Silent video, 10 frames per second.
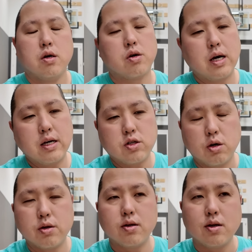Okay,
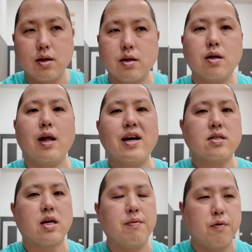so the
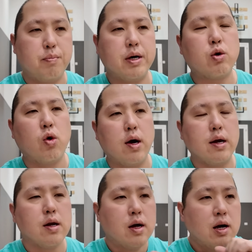landscape for
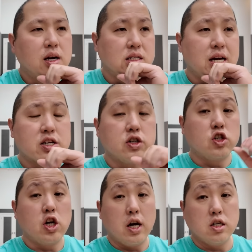Bitcoin is actually
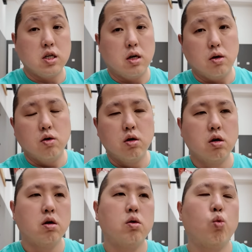changing
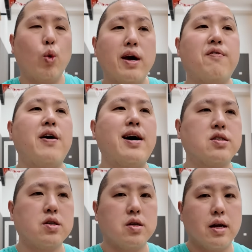way
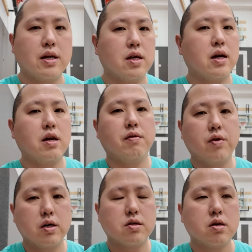faster than I think any of
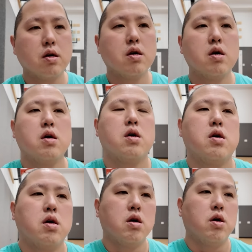us
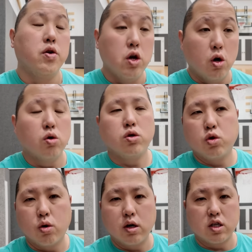knows
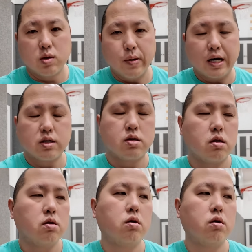or expects.